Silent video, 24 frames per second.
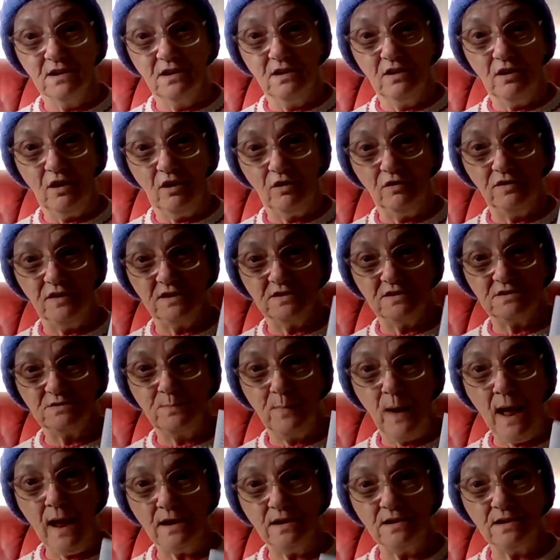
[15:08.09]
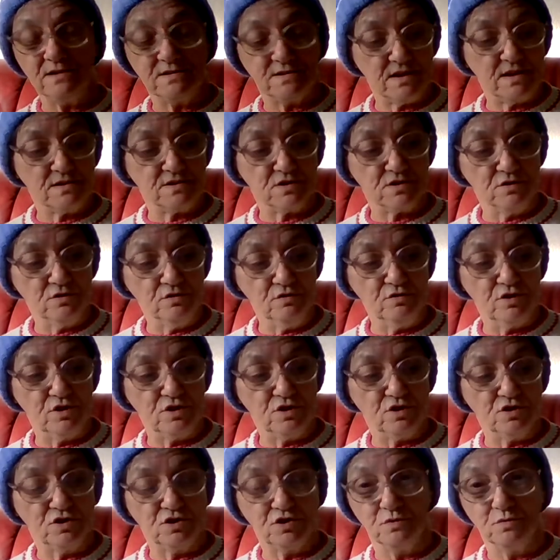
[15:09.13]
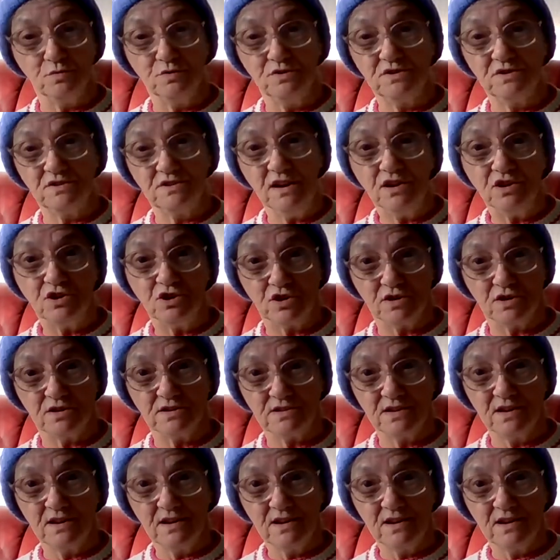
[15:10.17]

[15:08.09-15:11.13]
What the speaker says: on this pattern sees, 102 stitches.